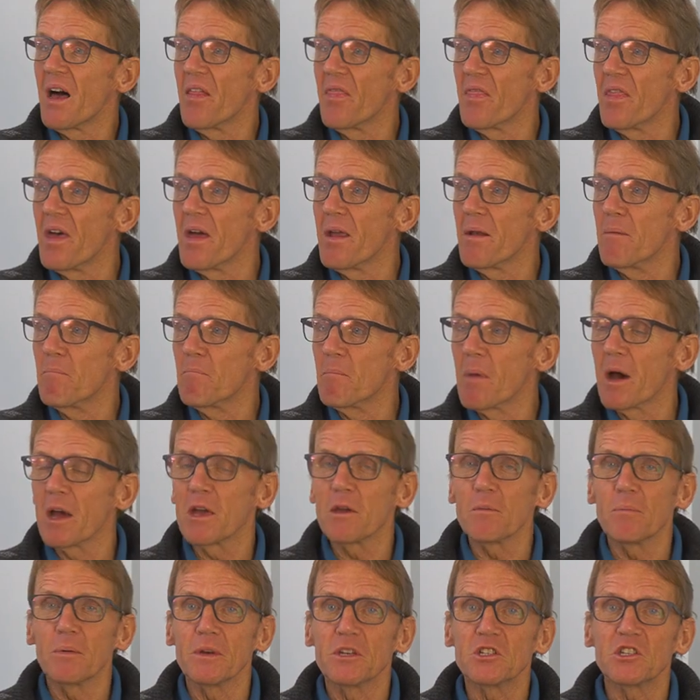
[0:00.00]
and then
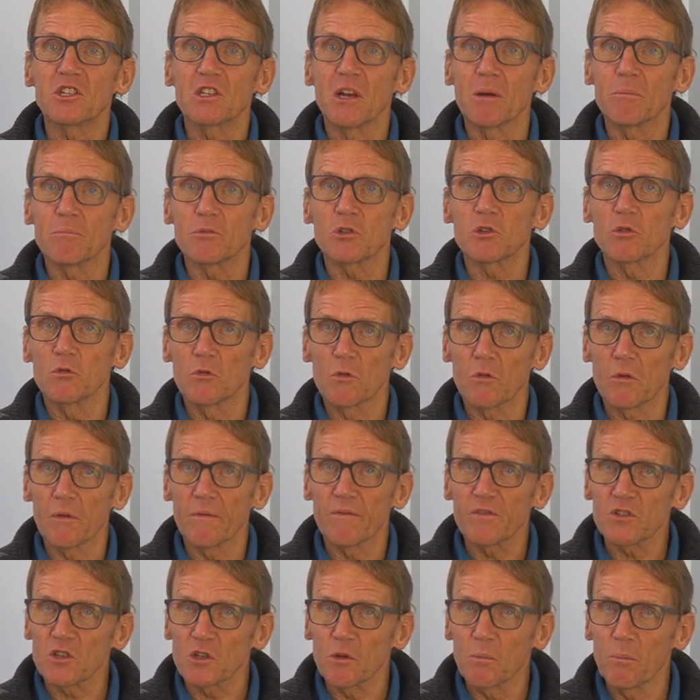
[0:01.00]
maybe some sort
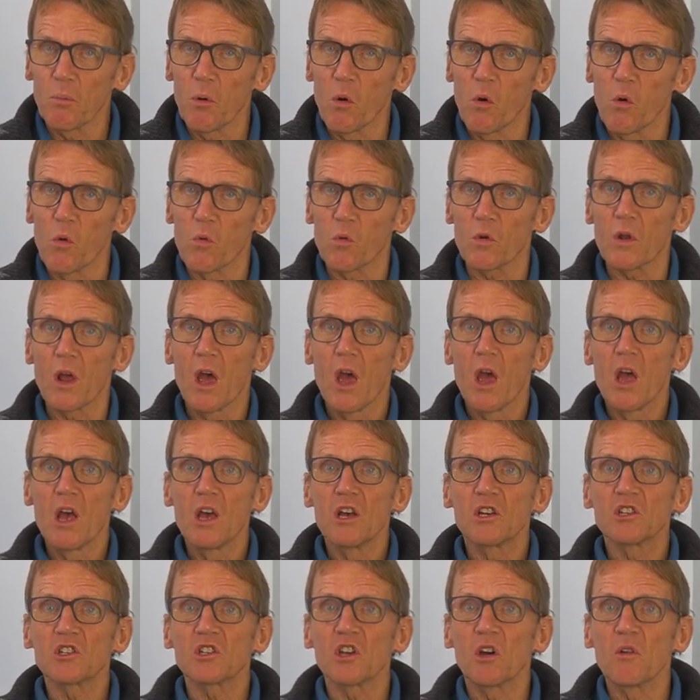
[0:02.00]
of support
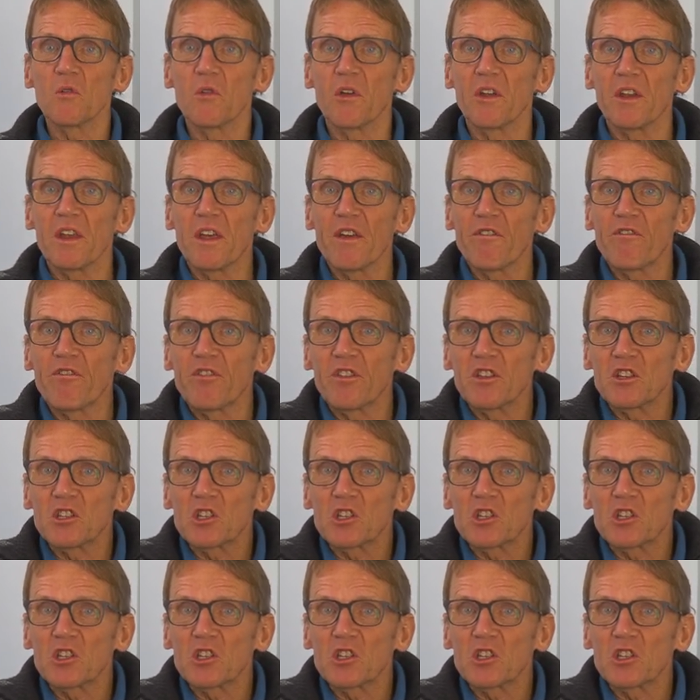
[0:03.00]
so that if the